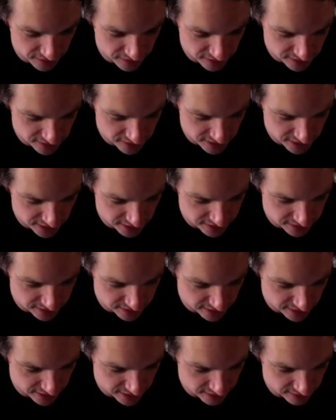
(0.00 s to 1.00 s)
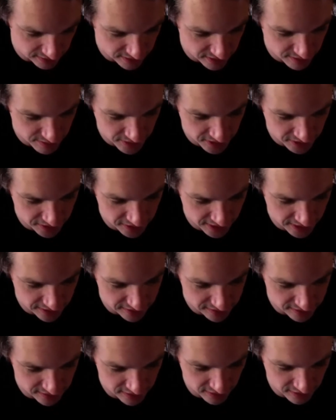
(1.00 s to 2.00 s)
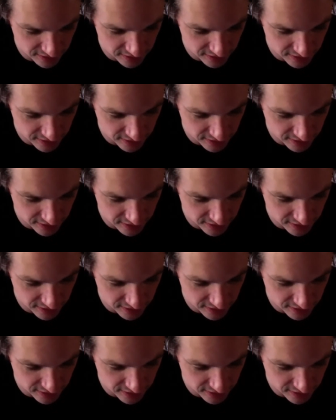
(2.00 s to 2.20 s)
just had to say, no, come on, that's not.